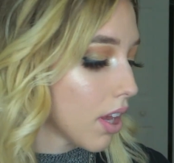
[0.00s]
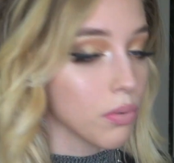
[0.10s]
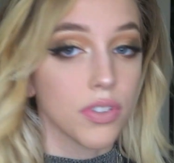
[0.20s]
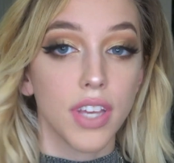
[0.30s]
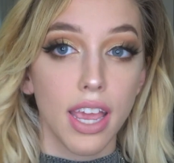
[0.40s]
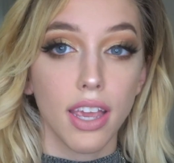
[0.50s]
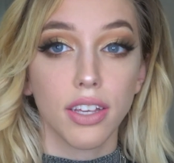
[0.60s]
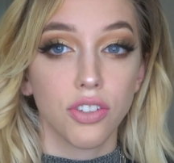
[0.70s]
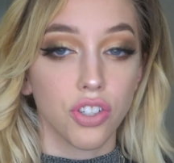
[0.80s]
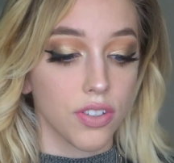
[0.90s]
We'll
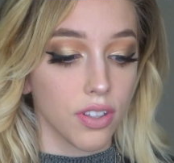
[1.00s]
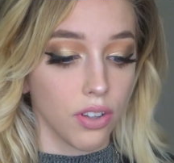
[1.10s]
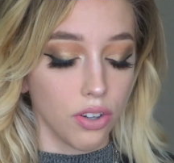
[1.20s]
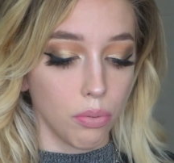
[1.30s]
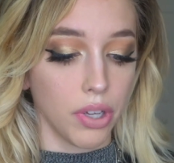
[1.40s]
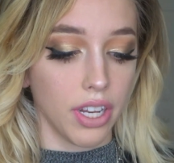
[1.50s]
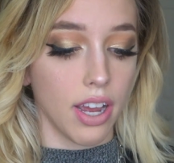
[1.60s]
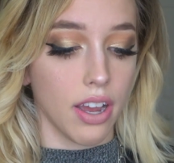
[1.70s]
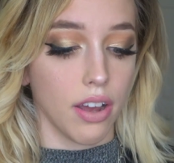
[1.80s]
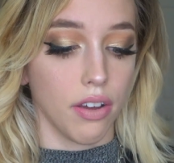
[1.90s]
take just a little bit
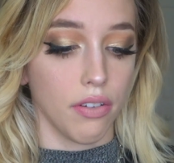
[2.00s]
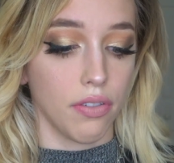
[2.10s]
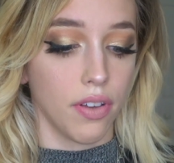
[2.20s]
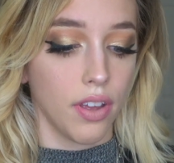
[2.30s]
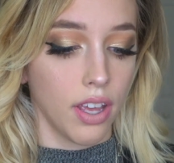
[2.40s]
of